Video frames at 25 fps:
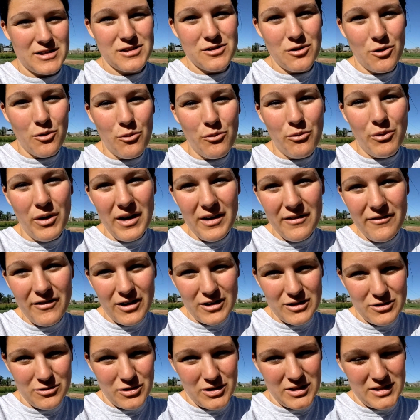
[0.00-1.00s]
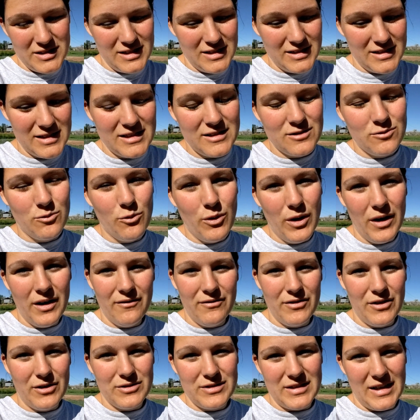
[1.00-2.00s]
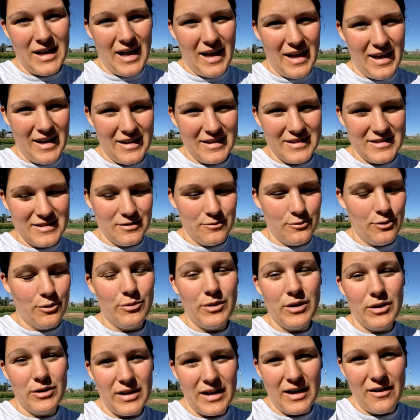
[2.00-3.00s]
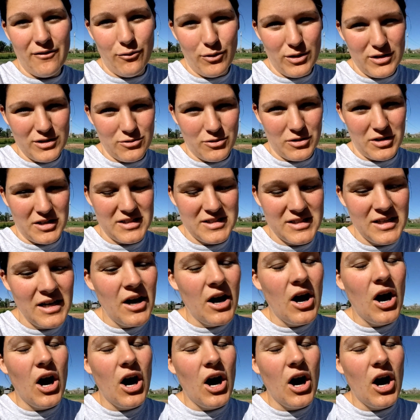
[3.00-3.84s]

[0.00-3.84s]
So one of our tortoises is one of those eggs. Well, we only have one tortoise.